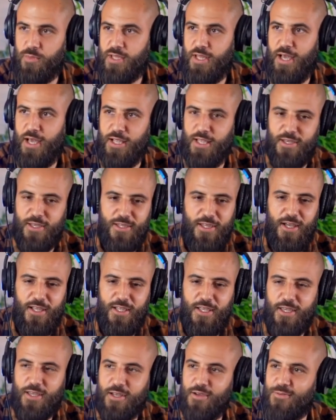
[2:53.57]
Not at all. And
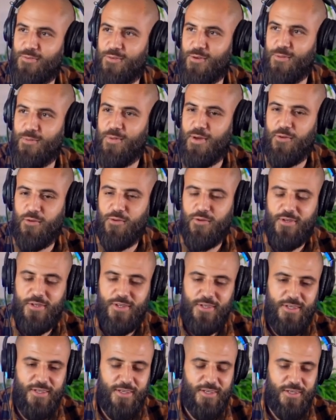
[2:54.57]
that's where the potential
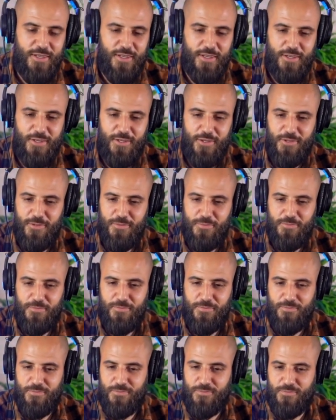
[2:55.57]
problems come in.
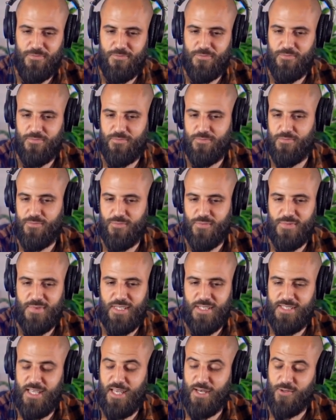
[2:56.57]
Losing weight too fast
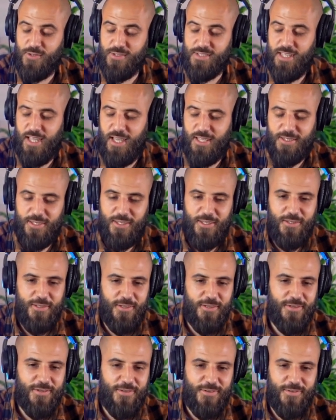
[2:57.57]
can mess with your
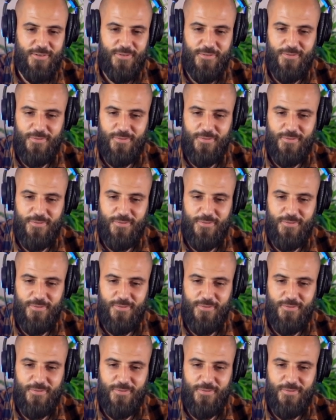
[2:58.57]
metabolism.